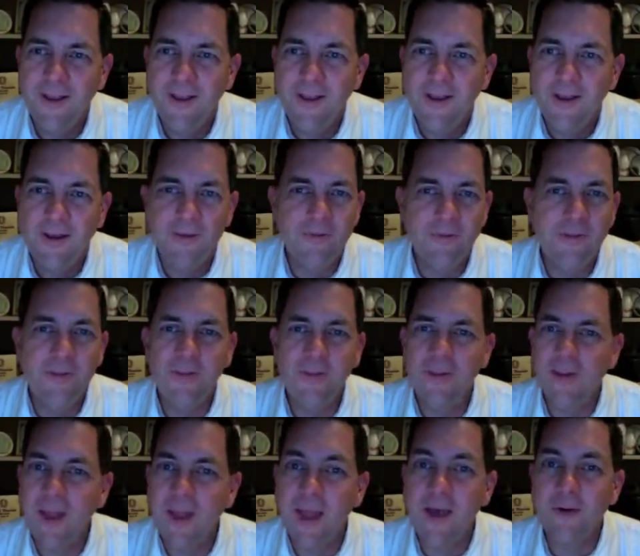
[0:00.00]
And then the
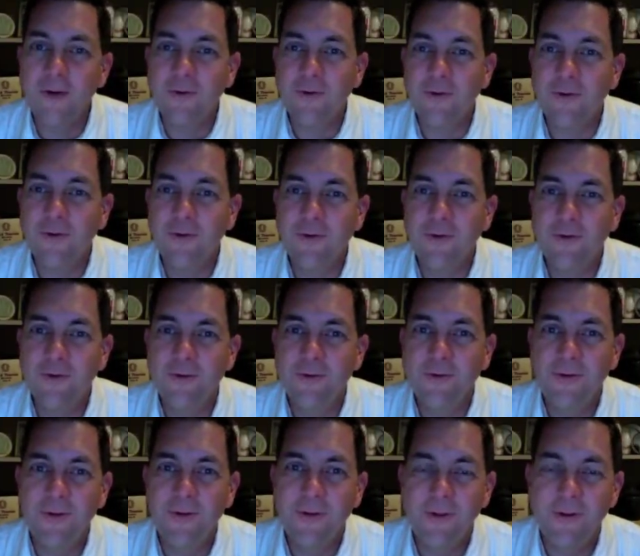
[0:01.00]
doubt
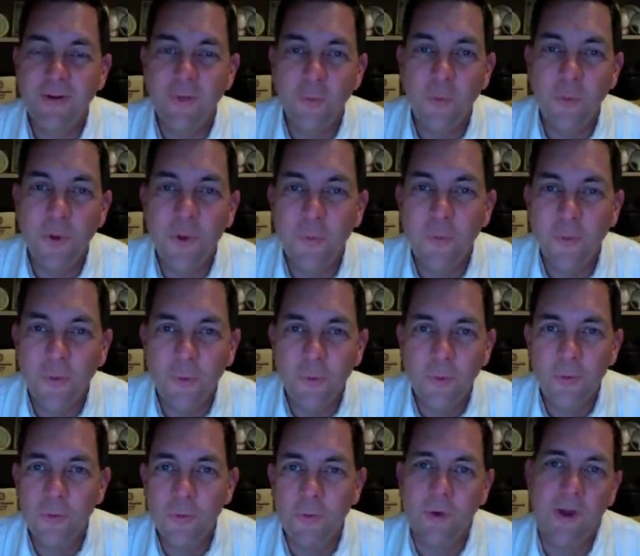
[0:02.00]
of the people
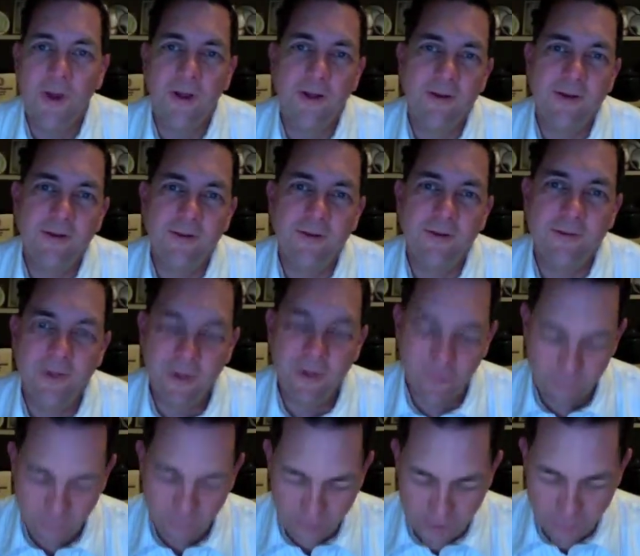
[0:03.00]
rise, and
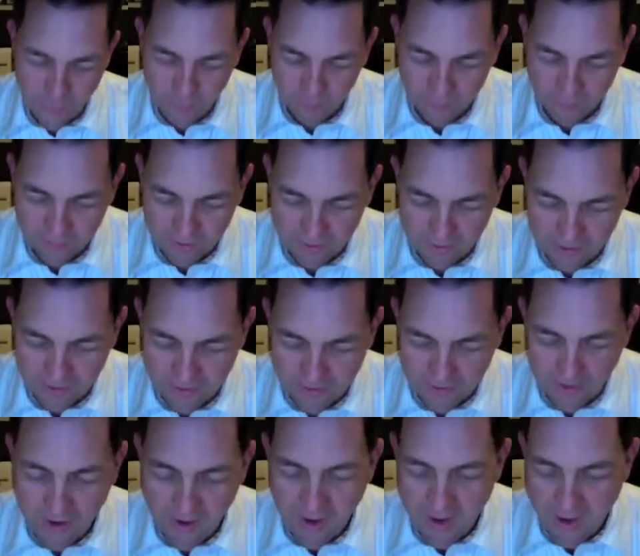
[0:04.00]
the people say,
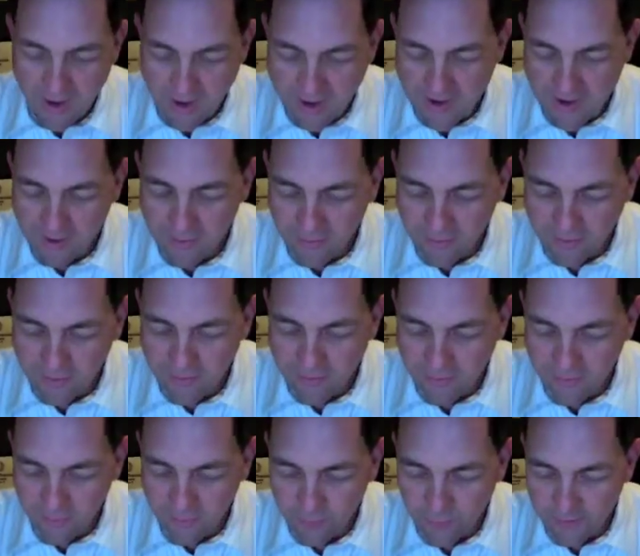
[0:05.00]
how can
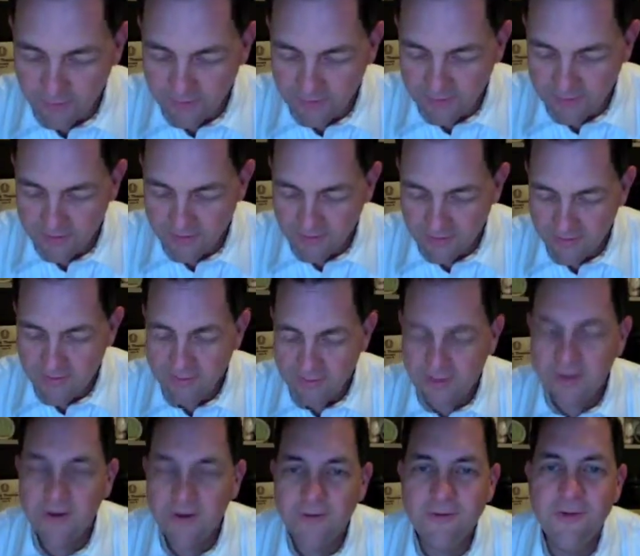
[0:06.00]
this be?
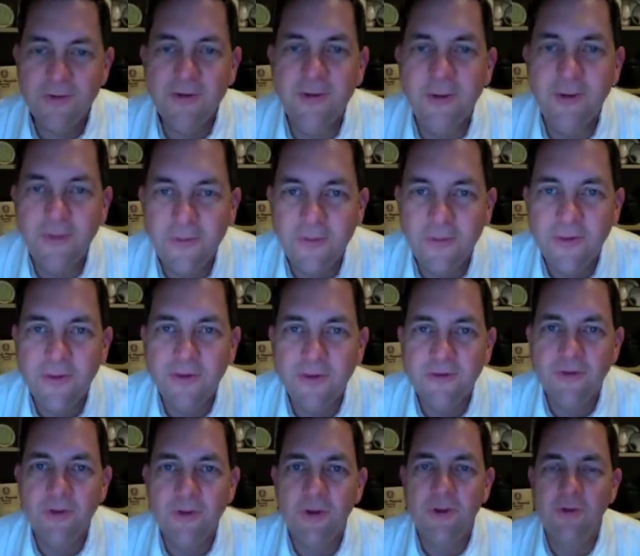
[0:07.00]
Isn't
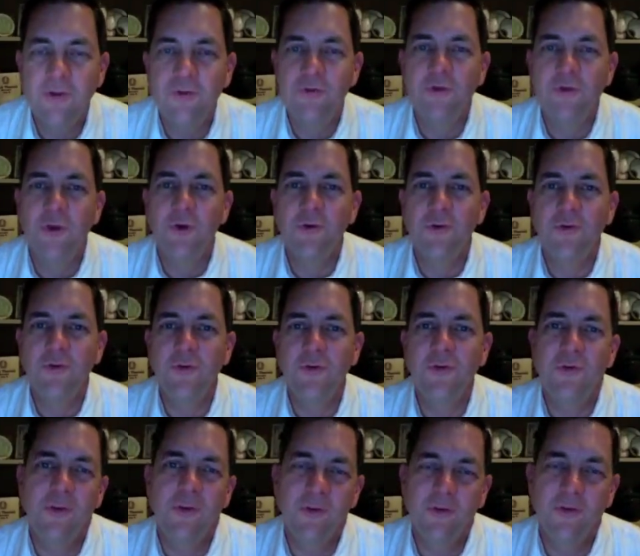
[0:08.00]
this
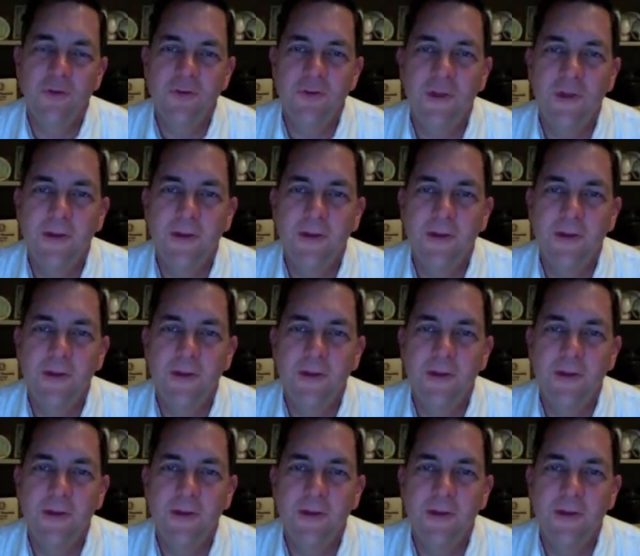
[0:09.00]
Joseph's son?